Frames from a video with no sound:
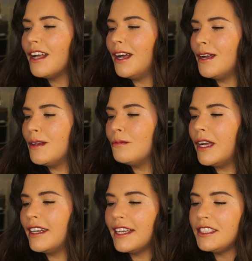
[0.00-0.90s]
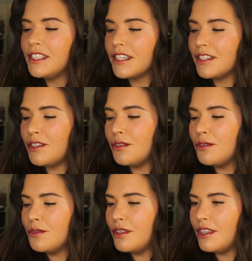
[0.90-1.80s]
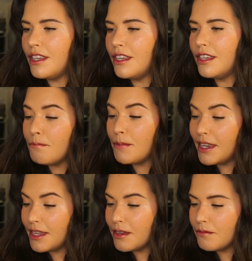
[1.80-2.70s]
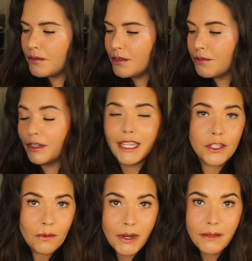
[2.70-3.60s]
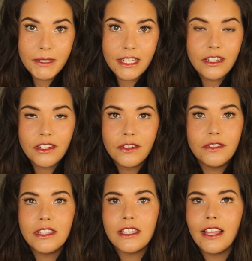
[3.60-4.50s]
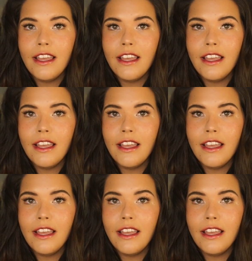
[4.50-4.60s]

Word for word: um, and I stuck to the medium for light to medium skin tones